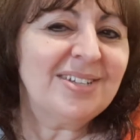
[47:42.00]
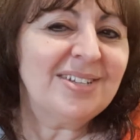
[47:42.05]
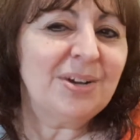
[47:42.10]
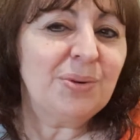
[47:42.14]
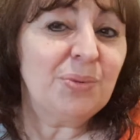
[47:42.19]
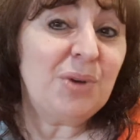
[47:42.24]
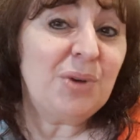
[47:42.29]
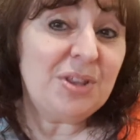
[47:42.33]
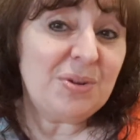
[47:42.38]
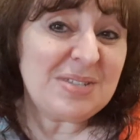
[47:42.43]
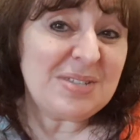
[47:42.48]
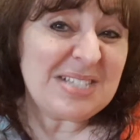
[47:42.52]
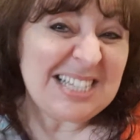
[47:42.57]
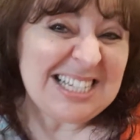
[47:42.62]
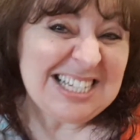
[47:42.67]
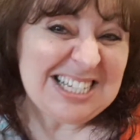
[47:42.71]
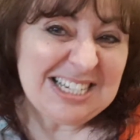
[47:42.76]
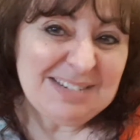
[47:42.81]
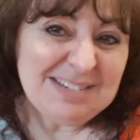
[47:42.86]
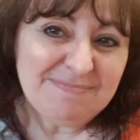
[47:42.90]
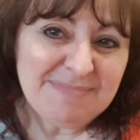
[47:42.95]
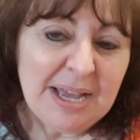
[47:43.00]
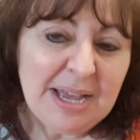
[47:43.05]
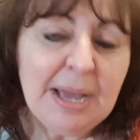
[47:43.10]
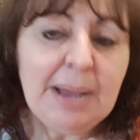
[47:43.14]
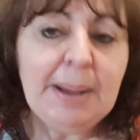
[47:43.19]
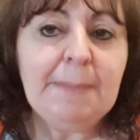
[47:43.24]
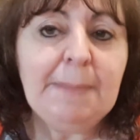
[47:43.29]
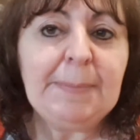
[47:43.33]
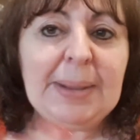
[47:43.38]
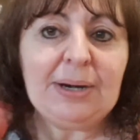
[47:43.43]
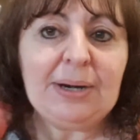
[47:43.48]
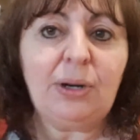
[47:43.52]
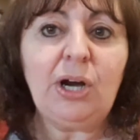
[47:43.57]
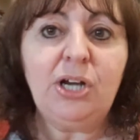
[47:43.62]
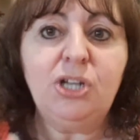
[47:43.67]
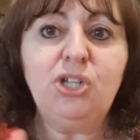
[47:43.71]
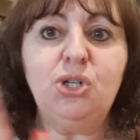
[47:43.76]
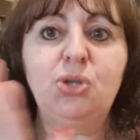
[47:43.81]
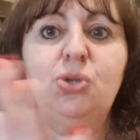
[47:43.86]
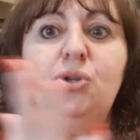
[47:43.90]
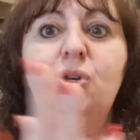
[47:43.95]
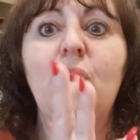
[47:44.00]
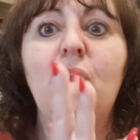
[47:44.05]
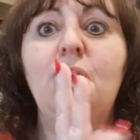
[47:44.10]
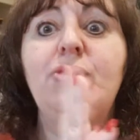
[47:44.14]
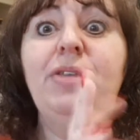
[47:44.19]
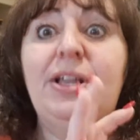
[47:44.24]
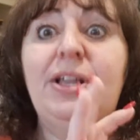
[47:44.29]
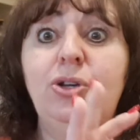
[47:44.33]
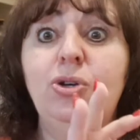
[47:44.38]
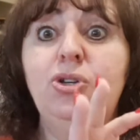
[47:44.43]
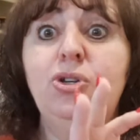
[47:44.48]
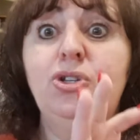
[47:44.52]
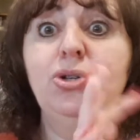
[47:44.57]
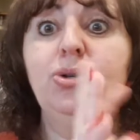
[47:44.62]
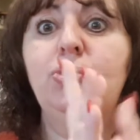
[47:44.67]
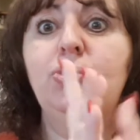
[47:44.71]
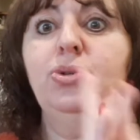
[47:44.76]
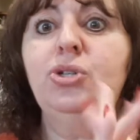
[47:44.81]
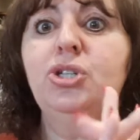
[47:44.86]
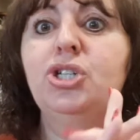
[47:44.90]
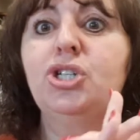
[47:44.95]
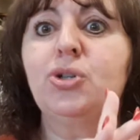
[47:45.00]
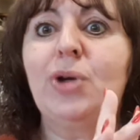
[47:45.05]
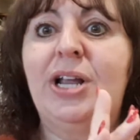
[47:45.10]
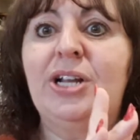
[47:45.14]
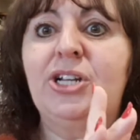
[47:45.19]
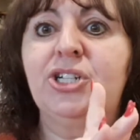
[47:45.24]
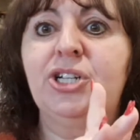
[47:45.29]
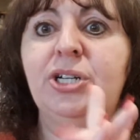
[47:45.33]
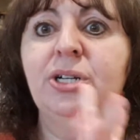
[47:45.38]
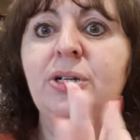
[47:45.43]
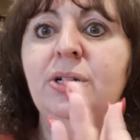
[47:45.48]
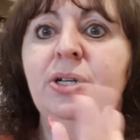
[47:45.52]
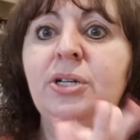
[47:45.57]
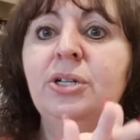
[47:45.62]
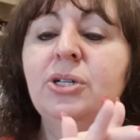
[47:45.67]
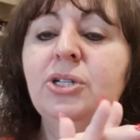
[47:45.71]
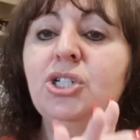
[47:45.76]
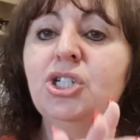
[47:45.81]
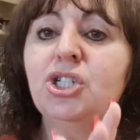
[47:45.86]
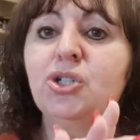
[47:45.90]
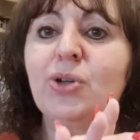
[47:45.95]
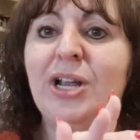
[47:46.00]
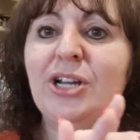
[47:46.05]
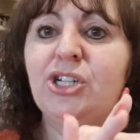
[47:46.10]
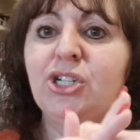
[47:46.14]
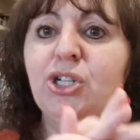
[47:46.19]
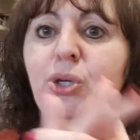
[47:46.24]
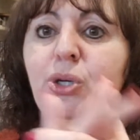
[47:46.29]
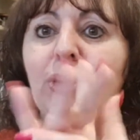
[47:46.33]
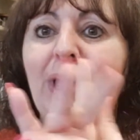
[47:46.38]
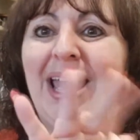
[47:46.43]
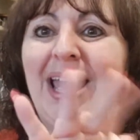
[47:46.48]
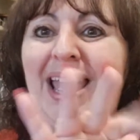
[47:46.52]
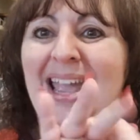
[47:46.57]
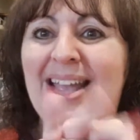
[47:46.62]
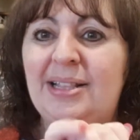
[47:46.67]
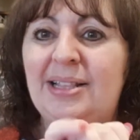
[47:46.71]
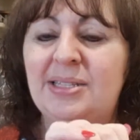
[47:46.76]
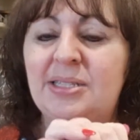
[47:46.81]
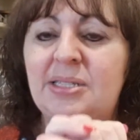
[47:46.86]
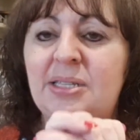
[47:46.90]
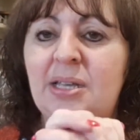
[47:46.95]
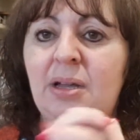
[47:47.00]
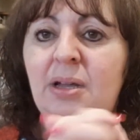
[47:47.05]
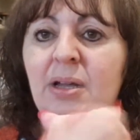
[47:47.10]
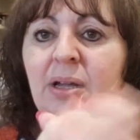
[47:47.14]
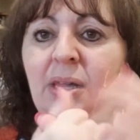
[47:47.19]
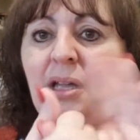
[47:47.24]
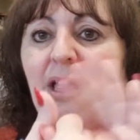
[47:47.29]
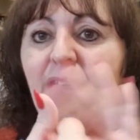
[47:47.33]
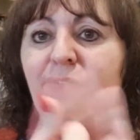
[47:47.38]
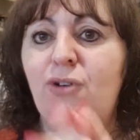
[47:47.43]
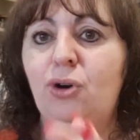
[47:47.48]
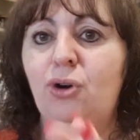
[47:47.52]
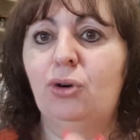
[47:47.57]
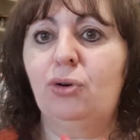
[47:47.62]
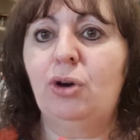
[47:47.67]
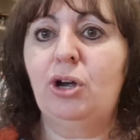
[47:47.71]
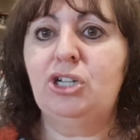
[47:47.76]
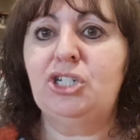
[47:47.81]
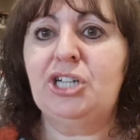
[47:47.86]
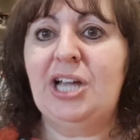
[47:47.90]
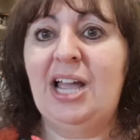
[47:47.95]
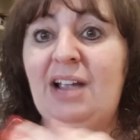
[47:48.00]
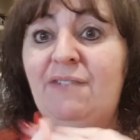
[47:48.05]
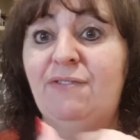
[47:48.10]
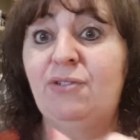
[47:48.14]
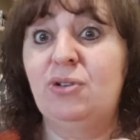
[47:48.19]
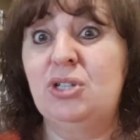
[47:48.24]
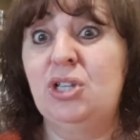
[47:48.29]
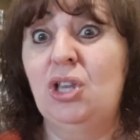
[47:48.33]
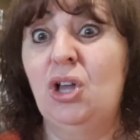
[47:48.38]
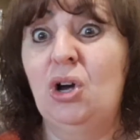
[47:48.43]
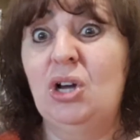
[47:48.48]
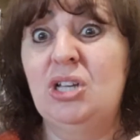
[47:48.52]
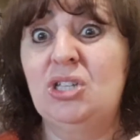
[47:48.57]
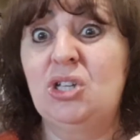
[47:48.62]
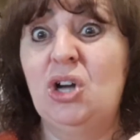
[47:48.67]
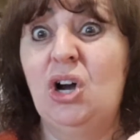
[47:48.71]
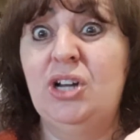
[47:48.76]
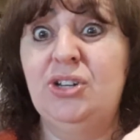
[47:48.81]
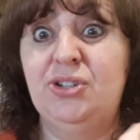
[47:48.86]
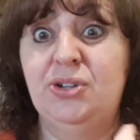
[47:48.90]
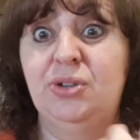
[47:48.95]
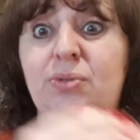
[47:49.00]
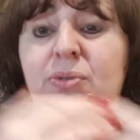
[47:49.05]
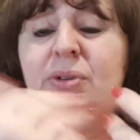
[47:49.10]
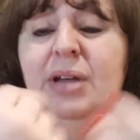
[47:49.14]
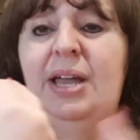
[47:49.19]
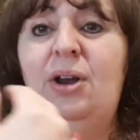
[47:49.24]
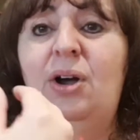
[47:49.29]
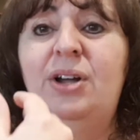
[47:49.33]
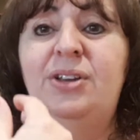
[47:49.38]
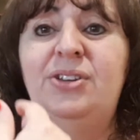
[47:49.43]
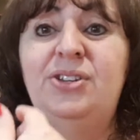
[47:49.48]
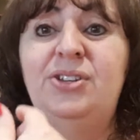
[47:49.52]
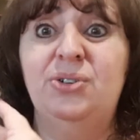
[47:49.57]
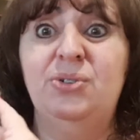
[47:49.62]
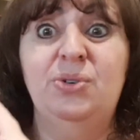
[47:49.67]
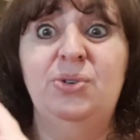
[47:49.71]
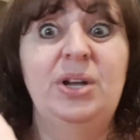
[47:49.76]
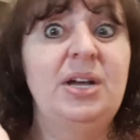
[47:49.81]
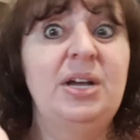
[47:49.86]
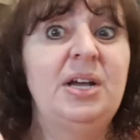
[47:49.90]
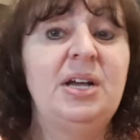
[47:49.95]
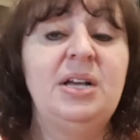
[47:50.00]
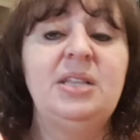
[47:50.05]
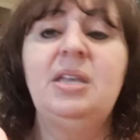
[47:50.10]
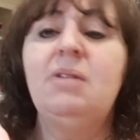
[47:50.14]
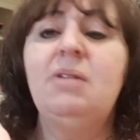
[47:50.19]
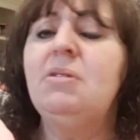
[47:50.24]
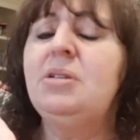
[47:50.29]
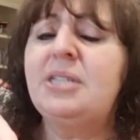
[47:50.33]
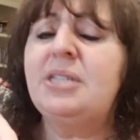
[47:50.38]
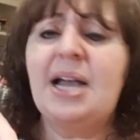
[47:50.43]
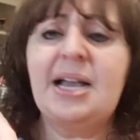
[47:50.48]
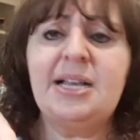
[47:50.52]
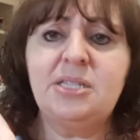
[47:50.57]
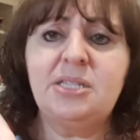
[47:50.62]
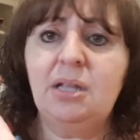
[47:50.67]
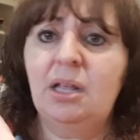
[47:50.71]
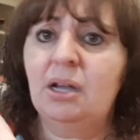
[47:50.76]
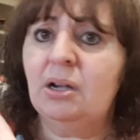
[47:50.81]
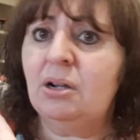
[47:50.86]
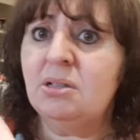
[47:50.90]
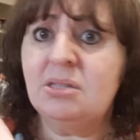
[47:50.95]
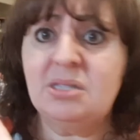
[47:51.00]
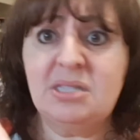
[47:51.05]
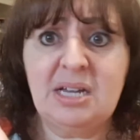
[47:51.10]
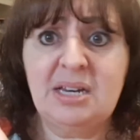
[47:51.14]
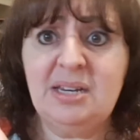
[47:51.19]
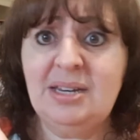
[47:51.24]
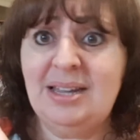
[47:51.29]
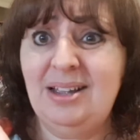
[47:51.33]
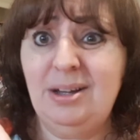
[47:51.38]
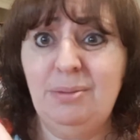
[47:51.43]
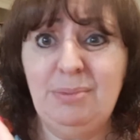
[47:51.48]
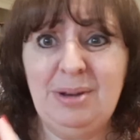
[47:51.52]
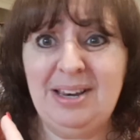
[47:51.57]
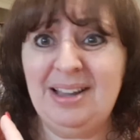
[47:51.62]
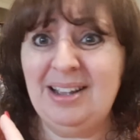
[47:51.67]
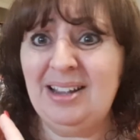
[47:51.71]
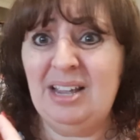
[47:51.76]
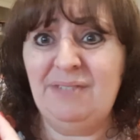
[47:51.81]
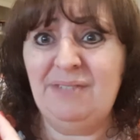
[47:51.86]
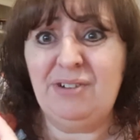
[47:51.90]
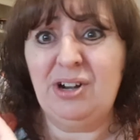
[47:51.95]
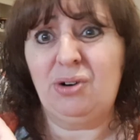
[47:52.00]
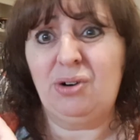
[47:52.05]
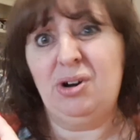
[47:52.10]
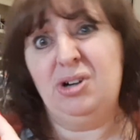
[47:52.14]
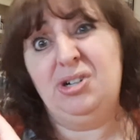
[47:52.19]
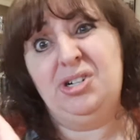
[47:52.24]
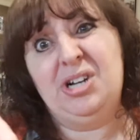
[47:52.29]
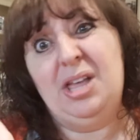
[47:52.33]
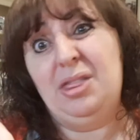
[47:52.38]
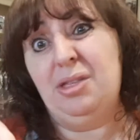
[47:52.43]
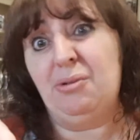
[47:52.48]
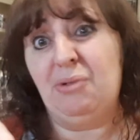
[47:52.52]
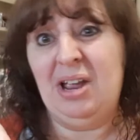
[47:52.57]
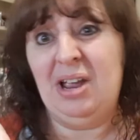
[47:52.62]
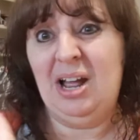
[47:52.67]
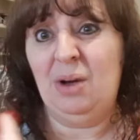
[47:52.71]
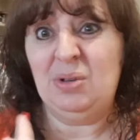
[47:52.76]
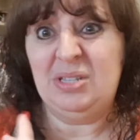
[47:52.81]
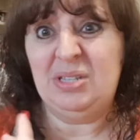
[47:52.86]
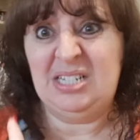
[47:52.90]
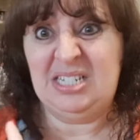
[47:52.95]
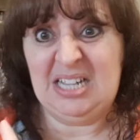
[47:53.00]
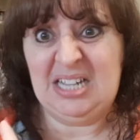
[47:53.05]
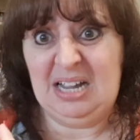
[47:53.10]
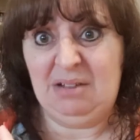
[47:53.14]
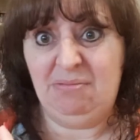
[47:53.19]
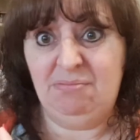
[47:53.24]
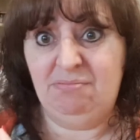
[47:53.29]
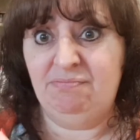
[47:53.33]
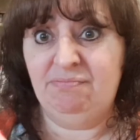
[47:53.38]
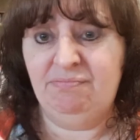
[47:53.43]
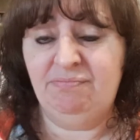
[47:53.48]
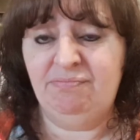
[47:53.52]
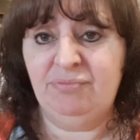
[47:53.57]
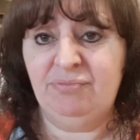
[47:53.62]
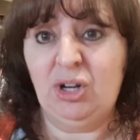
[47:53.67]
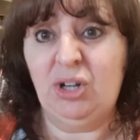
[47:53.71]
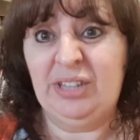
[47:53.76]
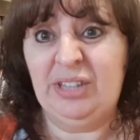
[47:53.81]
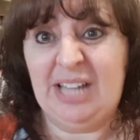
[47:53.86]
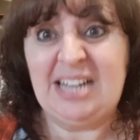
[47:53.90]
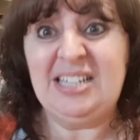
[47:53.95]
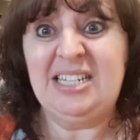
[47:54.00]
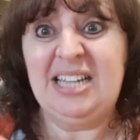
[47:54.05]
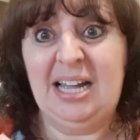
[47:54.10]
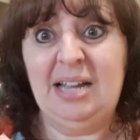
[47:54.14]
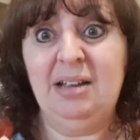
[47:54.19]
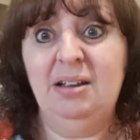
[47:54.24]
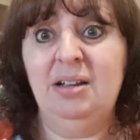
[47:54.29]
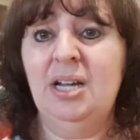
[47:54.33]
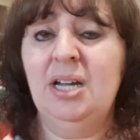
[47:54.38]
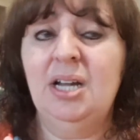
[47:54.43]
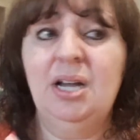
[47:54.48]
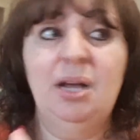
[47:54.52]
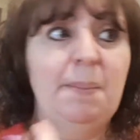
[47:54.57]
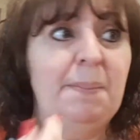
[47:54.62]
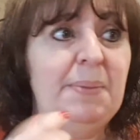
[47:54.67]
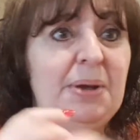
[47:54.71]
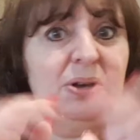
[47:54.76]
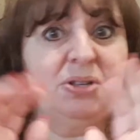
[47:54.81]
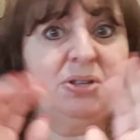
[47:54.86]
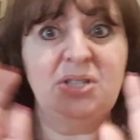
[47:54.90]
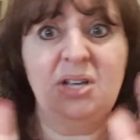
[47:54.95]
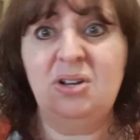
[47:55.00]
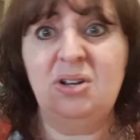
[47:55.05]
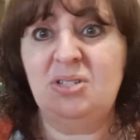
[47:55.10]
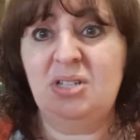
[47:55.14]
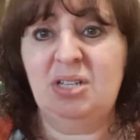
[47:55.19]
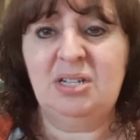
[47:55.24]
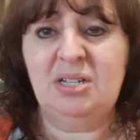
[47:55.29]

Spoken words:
legit. But I do know that you do stretch your hands if you're crocheting for as long as I do, and I do. There are days, like on Sunday, I'd be lucky if I crochet 3 hours a day on that day, because those are the